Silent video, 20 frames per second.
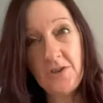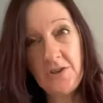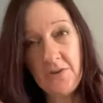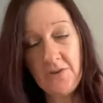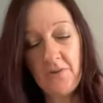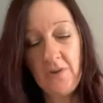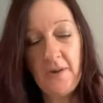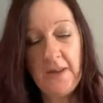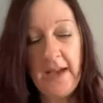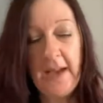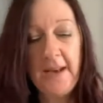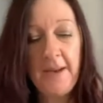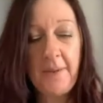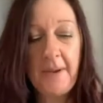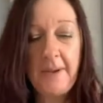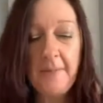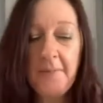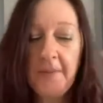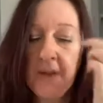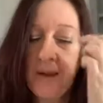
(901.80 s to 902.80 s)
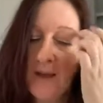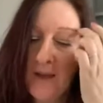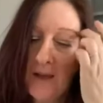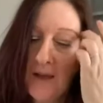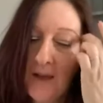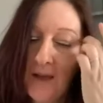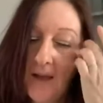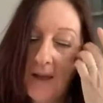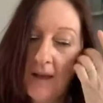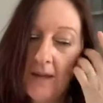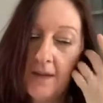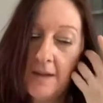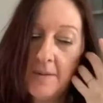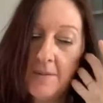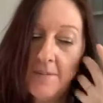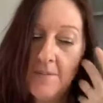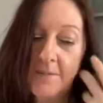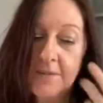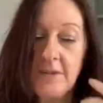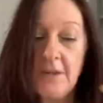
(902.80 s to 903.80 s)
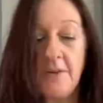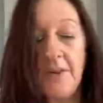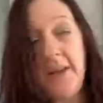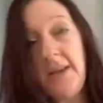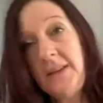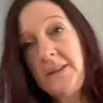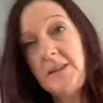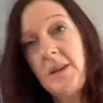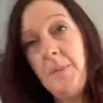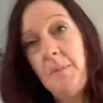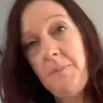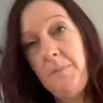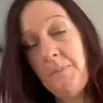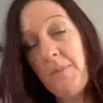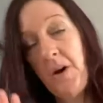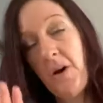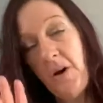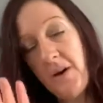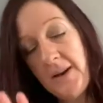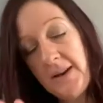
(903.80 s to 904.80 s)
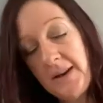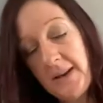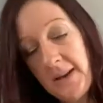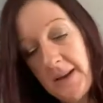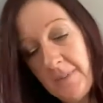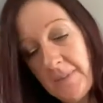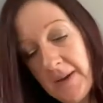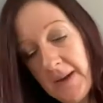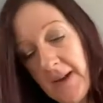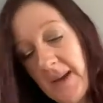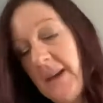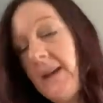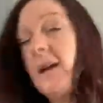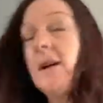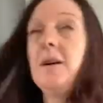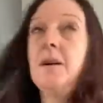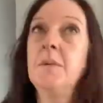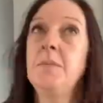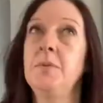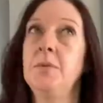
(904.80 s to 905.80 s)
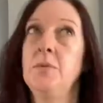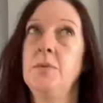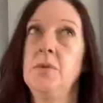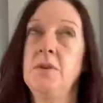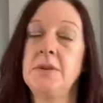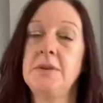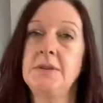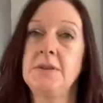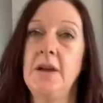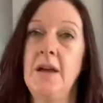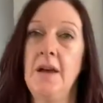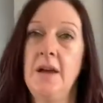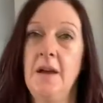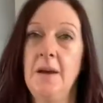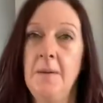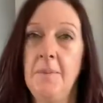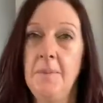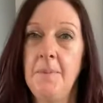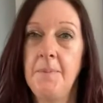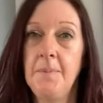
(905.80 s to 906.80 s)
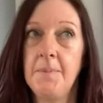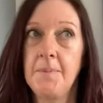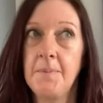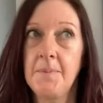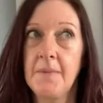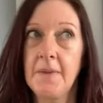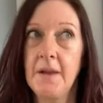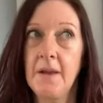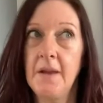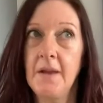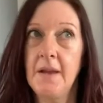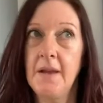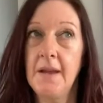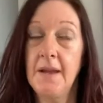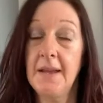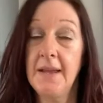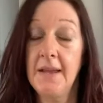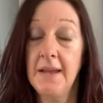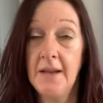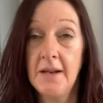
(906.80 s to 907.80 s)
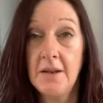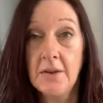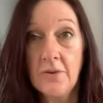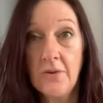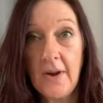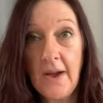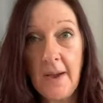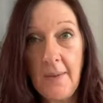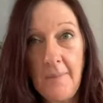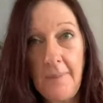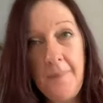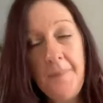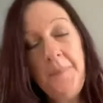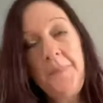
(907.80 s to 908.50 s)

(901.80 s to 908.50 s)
and all that anyway um so yes I, on ebay i bought um a kilogram